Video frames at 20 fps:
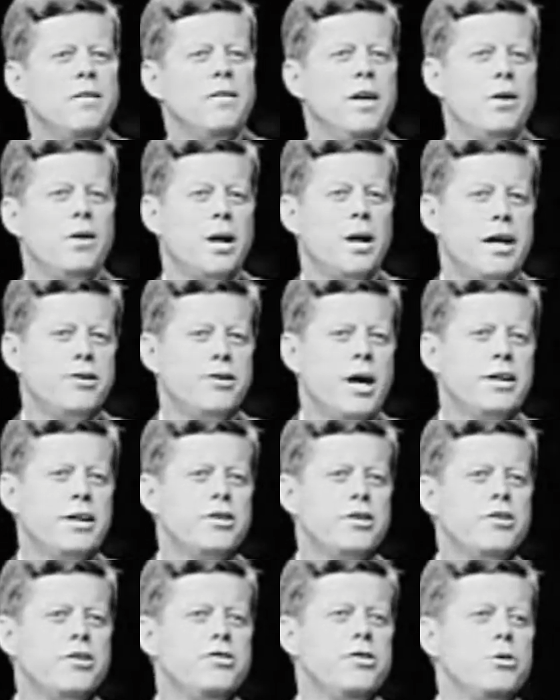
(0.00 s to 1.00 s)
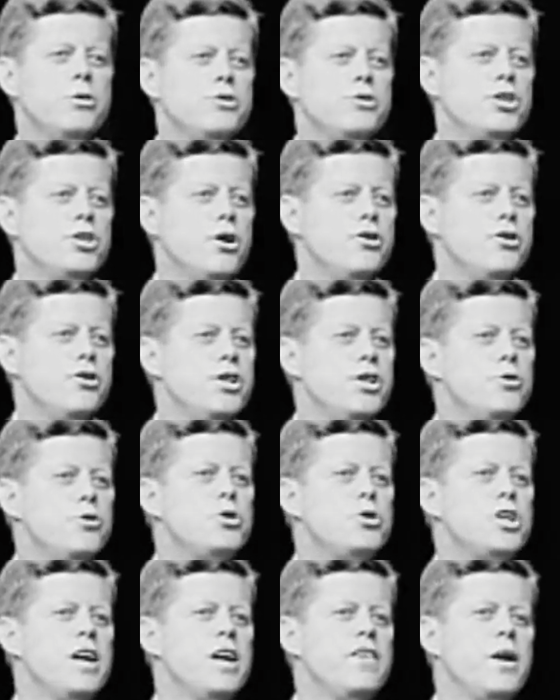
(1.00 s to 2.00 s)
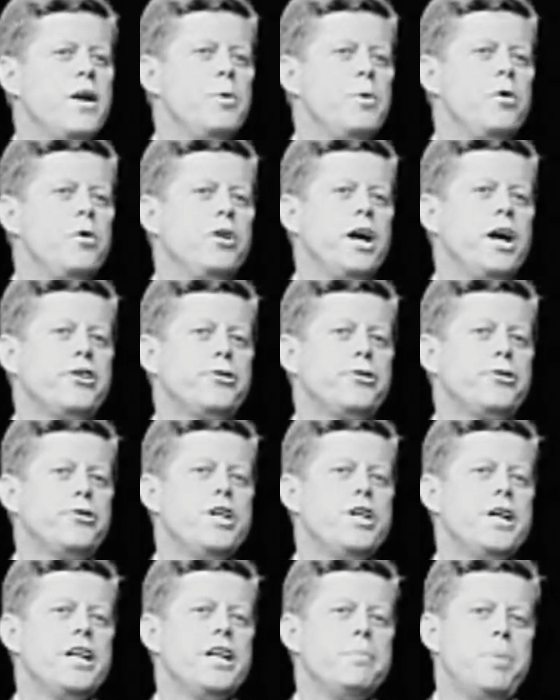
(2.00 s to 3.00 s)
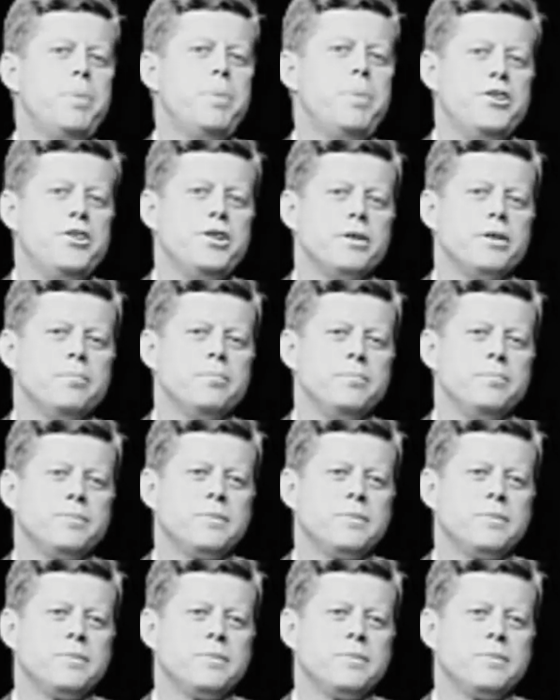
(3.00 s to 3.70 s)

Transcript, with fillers: There are doctors in New Jersey who say they will not treat any patient